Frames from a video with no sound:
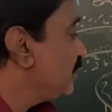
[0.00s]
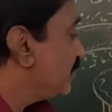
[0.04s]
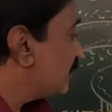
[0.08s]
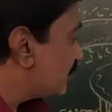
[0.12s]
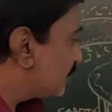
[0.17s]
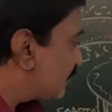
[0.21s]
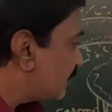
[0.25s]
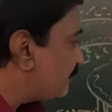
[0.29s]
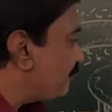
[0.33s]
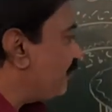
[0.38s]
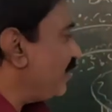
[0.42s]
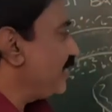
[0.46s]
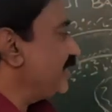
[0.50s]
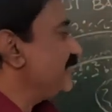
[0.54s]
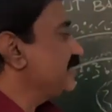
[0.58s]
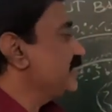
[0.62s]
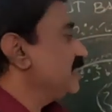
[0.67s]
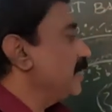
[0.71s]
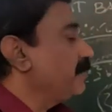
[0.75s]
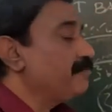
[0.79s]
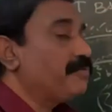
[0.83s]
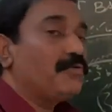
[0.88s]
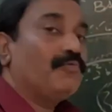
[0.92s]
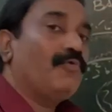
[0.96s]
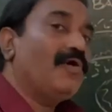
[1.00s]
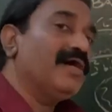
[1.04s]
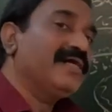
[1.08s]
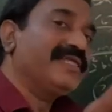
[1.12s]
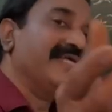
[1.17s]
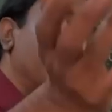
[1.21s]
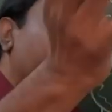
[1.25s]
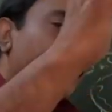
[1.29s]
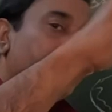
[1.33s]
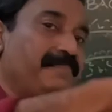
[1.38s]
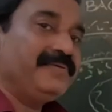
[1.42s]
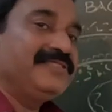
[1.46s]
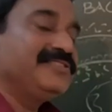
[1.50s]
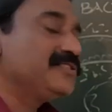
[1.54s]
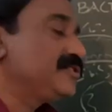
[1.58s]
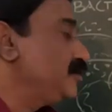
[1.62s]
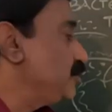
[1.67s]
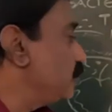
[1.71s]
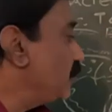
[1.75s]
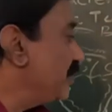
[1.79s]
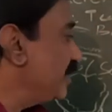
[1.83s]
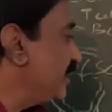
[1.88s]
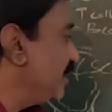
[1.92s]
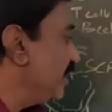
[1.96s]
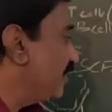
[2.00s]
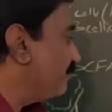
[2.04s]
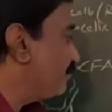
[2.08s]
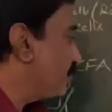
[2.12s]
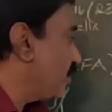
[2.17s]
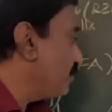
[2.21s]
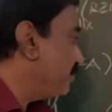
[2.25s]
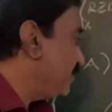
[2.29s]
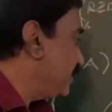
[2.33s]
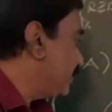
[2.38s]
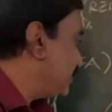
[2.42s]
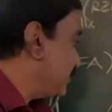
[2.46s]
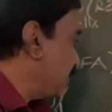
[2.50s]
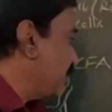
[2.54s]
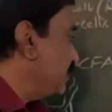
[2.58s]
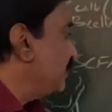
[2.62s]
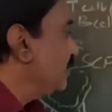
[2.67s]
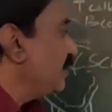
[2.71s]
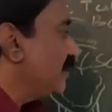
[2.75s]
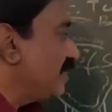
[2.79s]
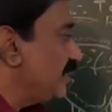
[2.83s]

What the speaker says: For example, what happens during inflammation?